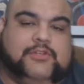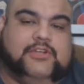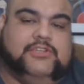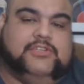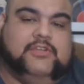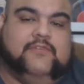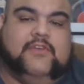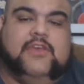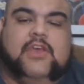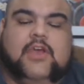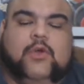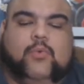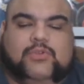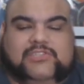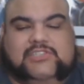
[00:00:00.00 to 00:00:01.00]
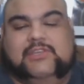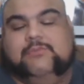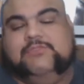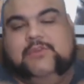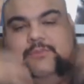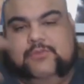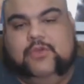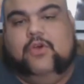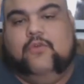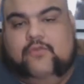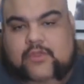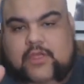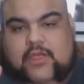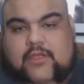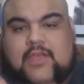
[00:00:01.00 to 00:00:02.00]
production of it, which sums up the
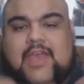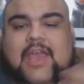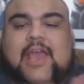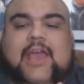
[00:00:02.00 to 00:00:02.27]
OVA.